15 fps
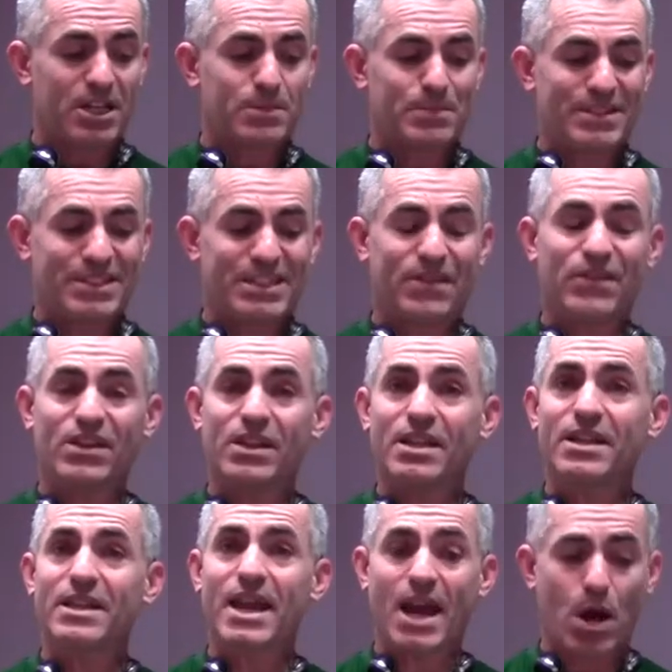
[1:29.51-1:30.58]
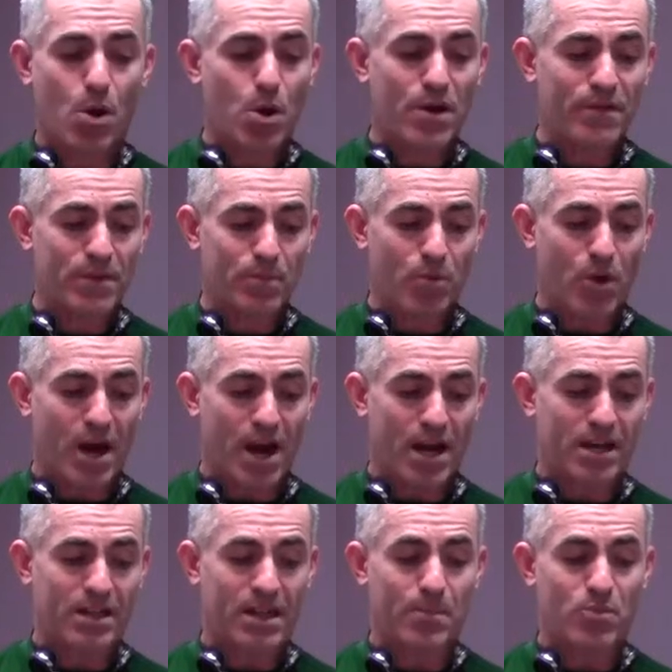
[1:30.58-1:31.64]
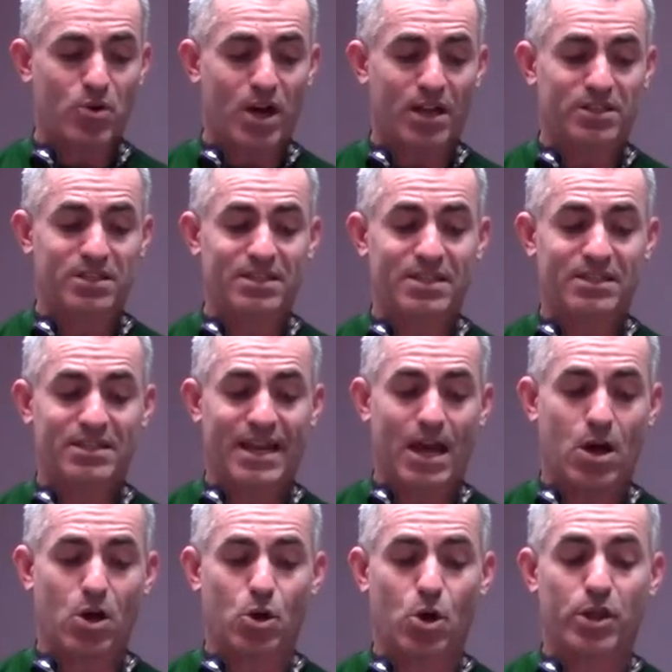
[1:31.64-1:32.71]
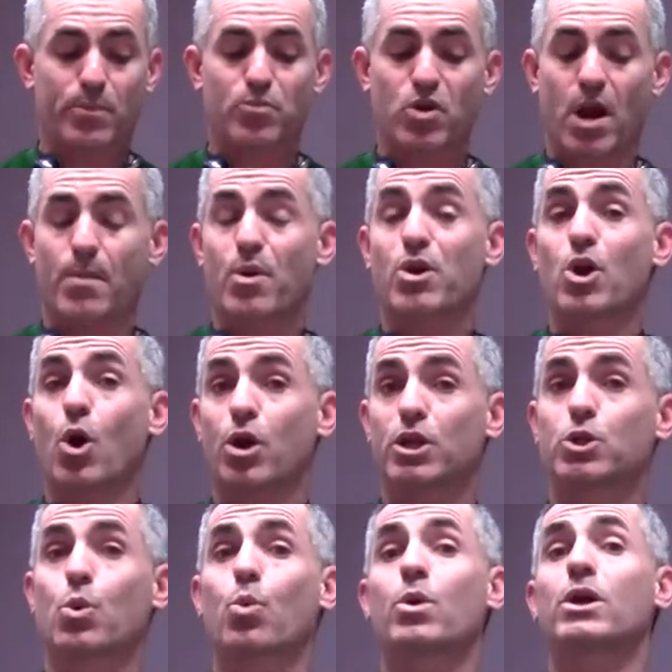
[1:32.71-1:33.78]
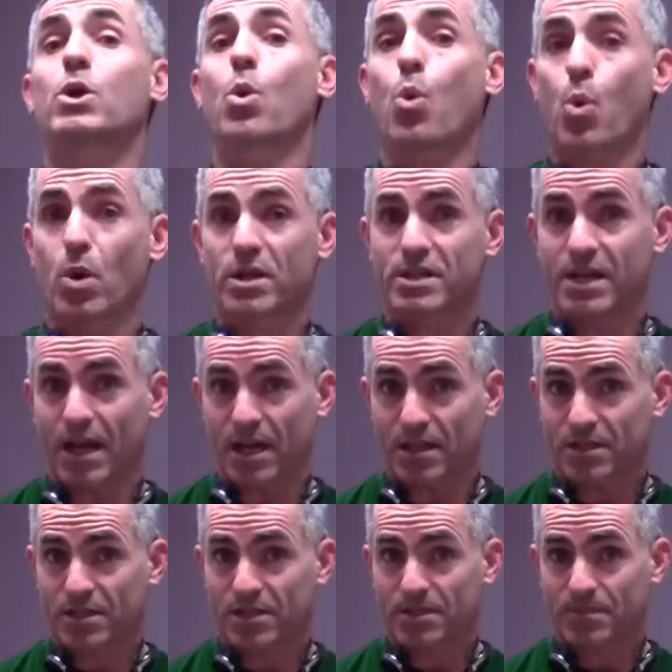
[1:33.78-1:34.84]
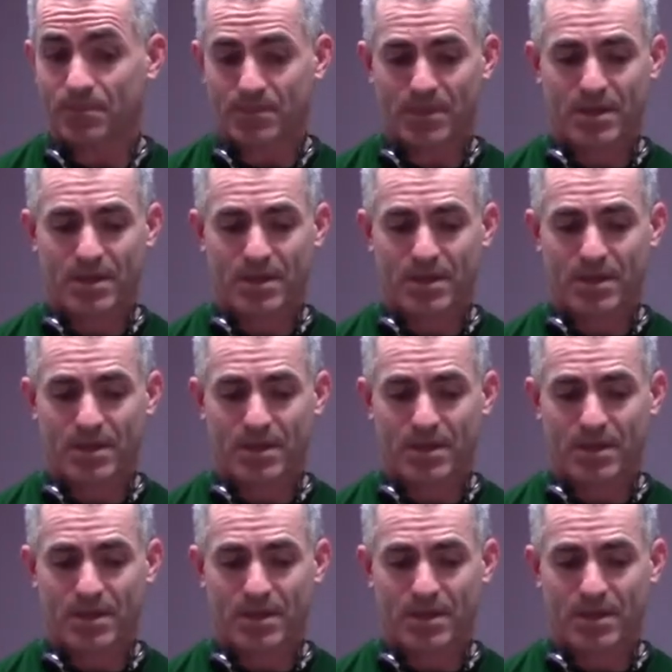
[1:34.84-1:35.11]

specifically in the area of the brain that processes sound called the primary auditory cortex.